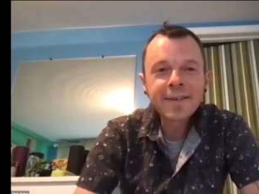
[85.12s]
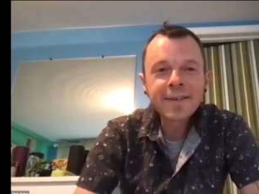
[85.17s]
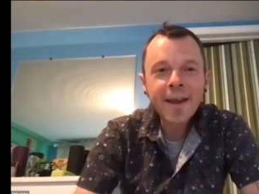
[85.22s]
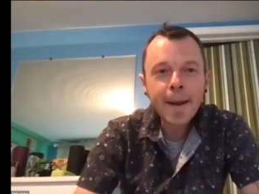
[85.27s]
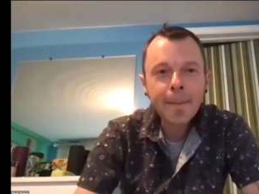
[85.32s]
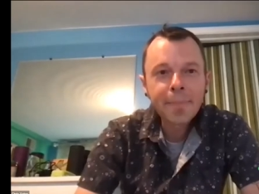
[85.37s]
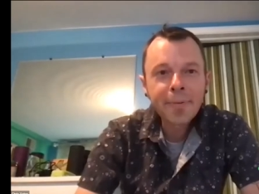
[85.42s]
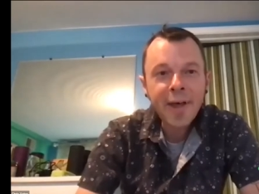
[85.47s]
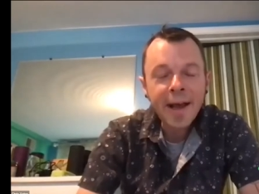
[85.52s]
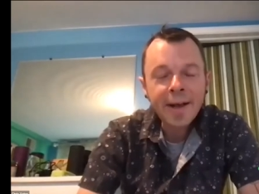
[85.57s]

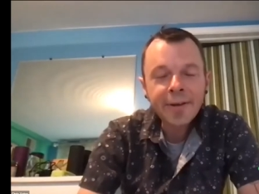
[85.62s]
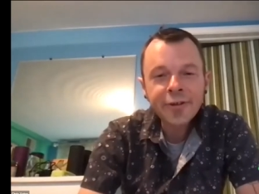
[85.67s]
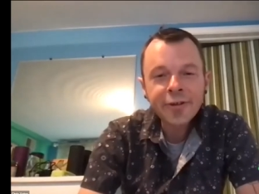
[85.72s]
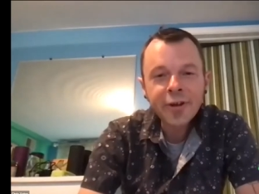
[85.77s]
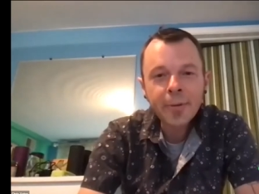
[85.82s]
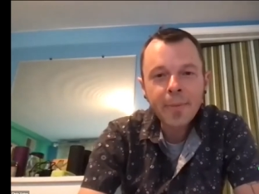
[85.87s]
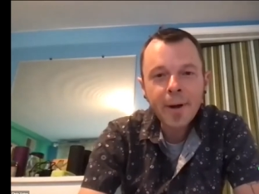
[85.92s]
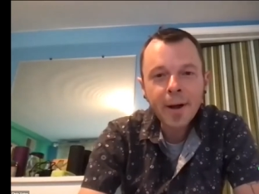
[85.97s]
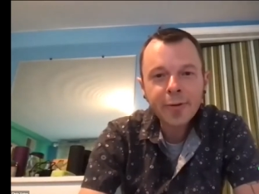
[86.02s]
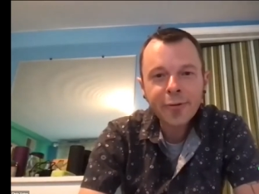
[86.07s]
Deb, thanks
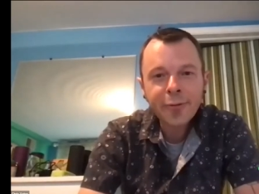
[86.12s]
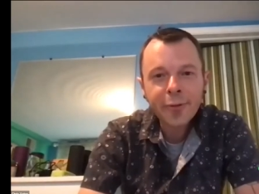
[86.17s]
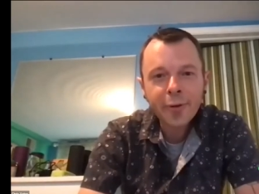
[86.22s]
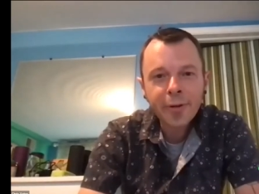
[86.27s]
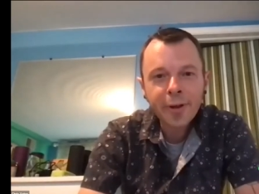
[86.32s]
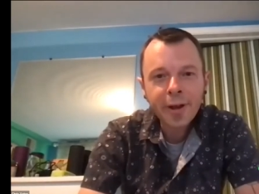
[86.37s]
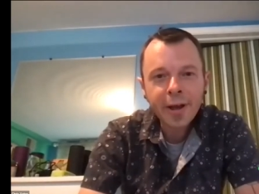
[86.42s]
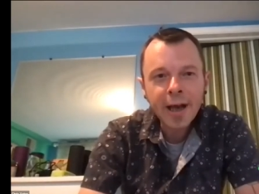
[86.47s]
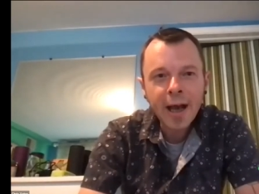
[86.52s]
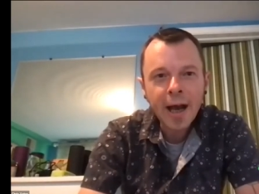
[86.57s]
so much for
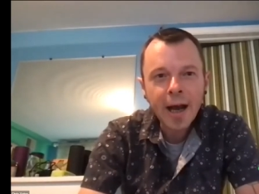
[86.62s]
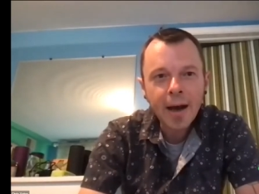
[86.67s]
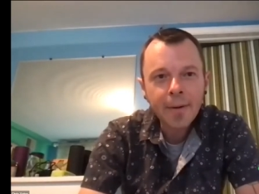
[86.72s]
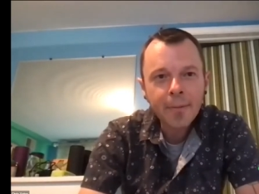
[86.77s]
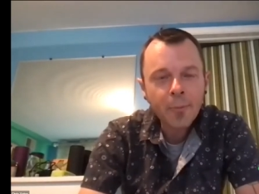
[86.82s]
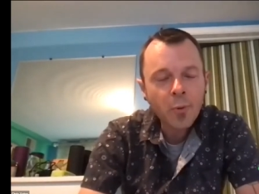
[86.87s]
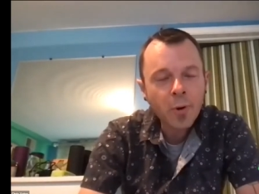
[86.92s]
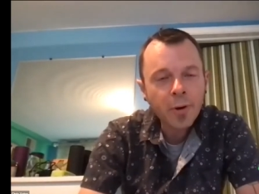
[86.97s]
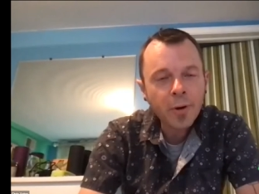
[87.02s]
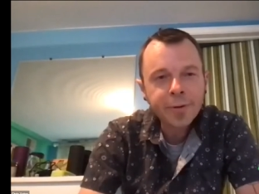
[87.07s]
the uh,
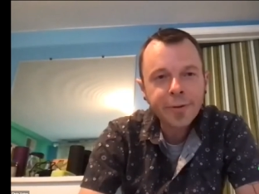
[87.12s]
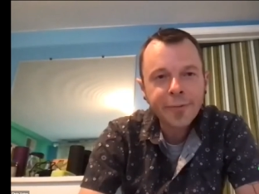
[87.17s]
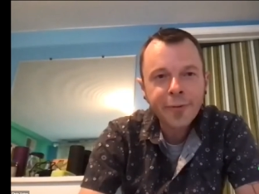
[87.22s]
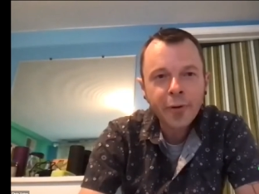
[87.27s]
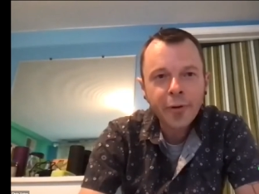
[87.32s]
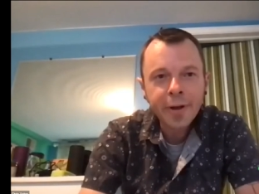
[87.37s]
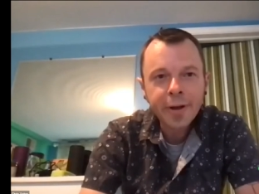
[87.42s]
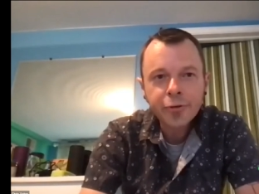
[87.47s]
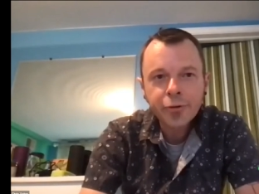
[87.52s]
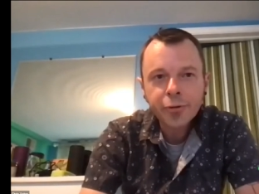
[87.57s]

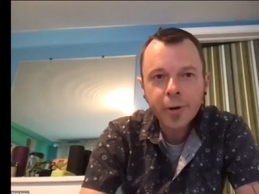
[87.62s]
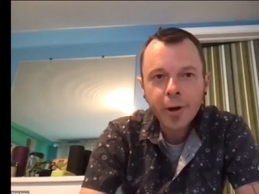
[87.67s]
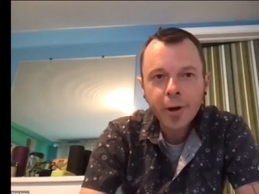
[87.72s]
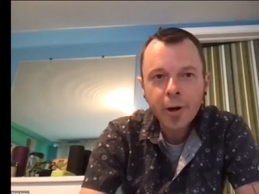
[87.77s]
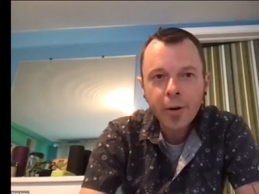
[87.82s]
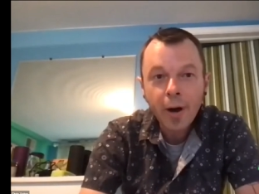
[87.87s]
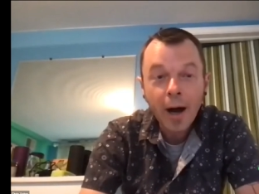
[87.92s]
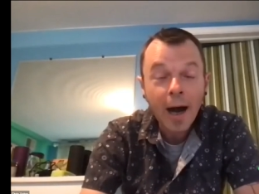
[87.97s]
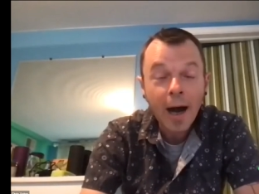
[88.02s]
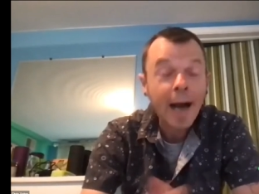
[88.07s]
wonderful
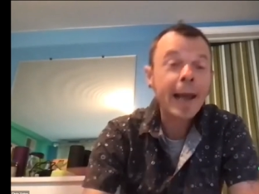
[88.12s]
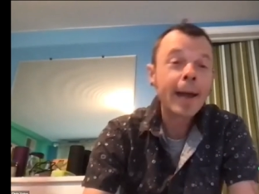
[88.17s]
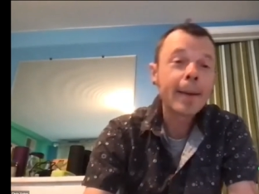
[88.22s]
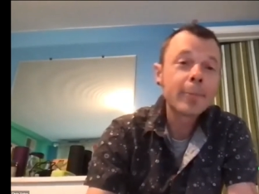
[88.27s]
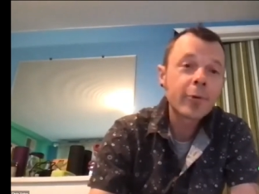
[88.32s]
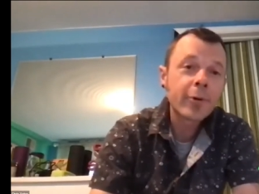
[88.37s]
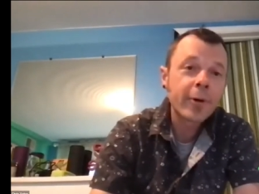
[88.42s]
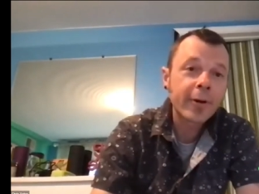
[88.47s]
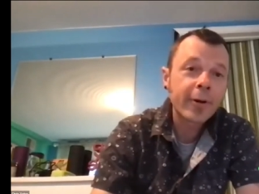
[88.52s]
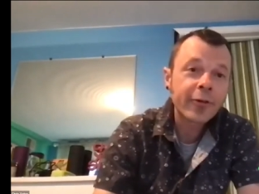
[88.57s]
intro. I
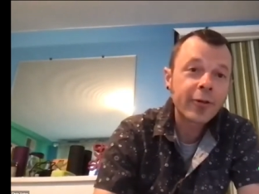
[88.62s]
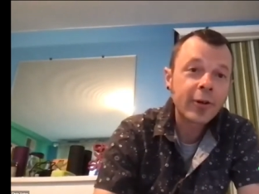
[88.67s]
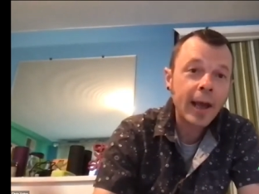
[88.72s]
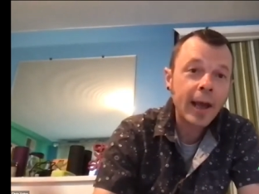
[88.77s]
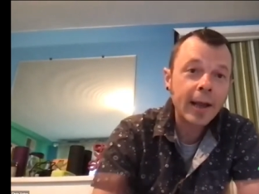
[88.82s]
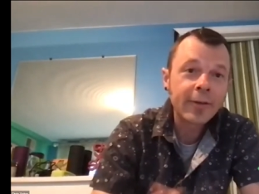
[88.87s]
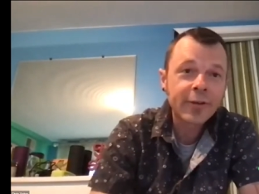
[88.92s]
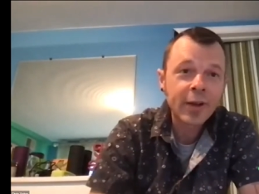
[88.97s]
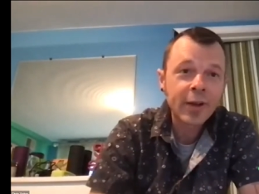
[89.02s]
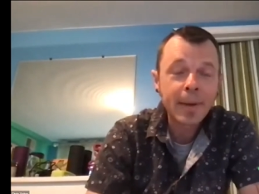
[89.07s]
am Chris
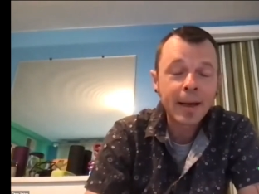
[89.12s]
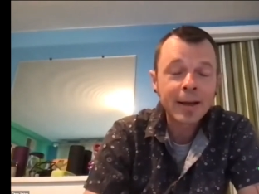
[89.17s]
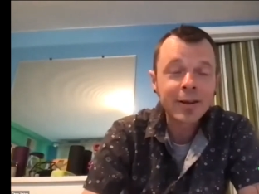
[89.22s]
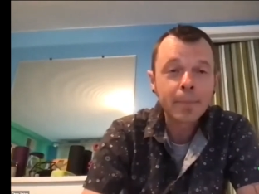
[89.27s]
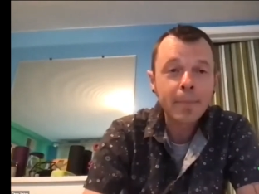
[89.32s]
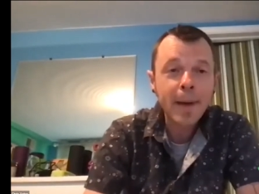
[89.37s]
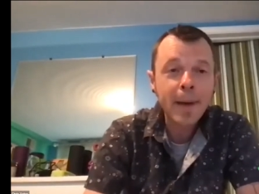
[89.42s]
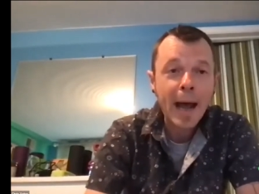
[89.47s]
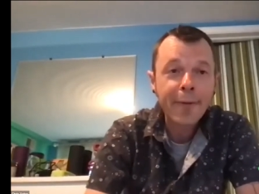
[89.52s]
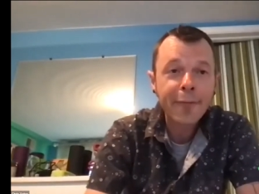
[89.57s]
Yates. I make
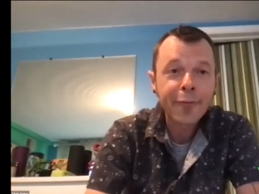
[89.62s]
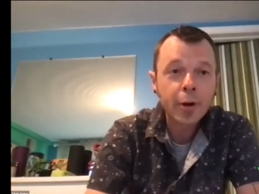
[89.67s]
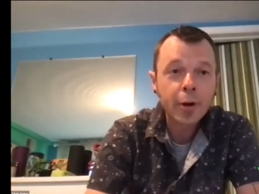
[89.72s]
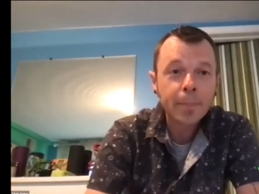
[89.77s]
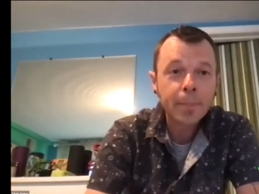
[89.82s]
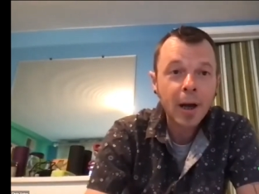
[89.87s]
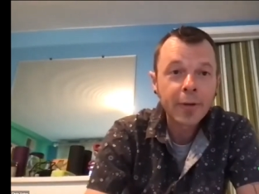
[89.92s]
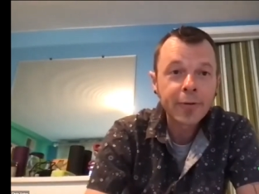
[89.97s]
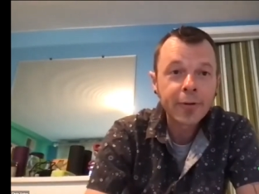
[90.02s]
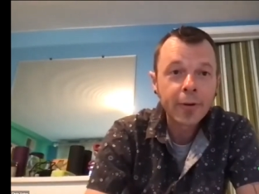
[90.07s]
the
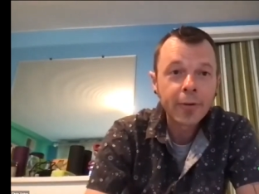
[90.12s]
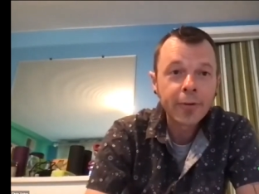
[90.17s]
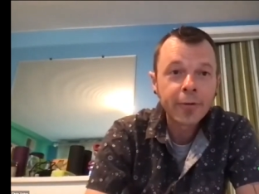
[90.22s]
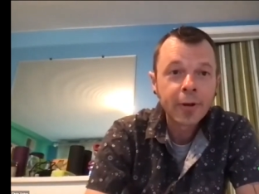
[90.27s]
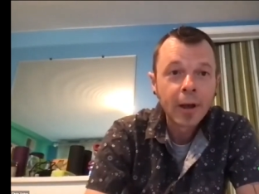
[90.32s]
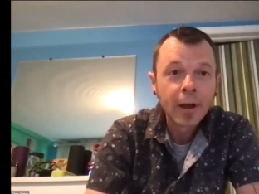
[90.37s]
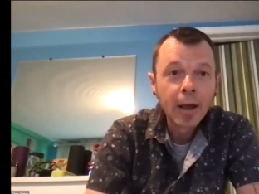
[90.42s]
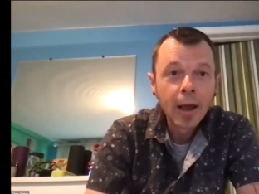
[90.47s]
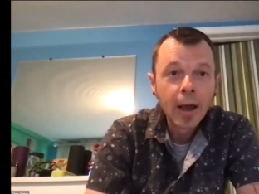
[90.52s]
Baffler puzzles.